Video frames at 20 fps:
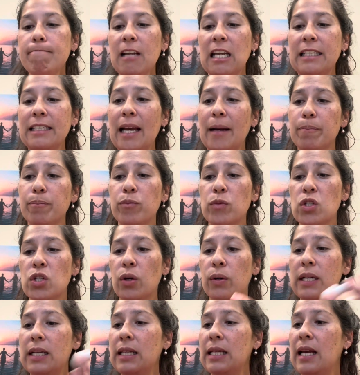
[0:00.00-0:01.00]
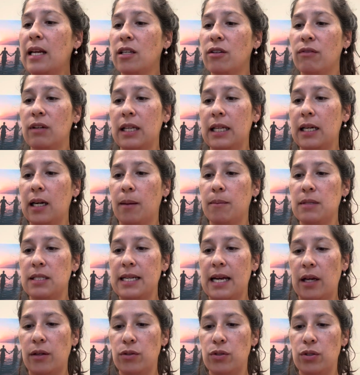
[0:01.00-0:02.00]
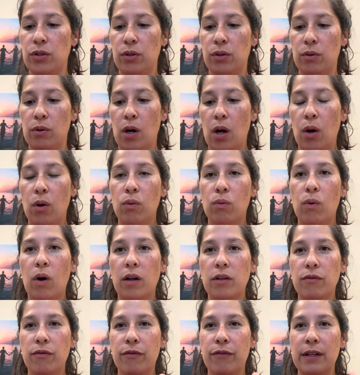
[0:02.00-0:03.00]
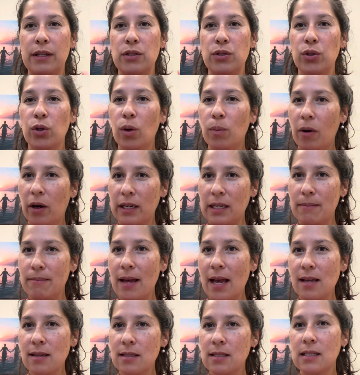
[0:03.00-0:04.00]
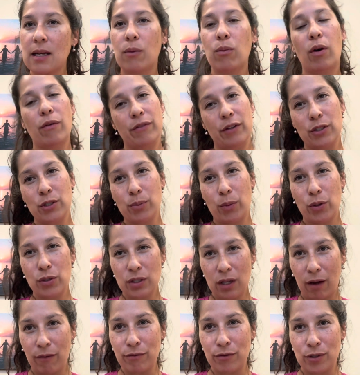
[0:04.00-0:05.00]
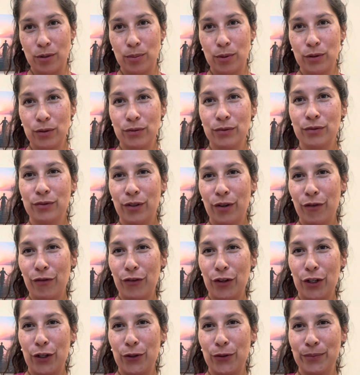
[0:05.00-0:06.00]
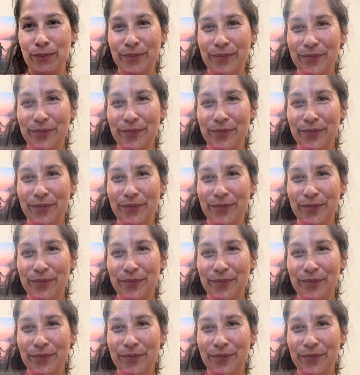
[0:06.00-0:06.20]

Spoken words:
yeah, so in the end, it really comes down to what fits your body best and what feels most comfortable for you.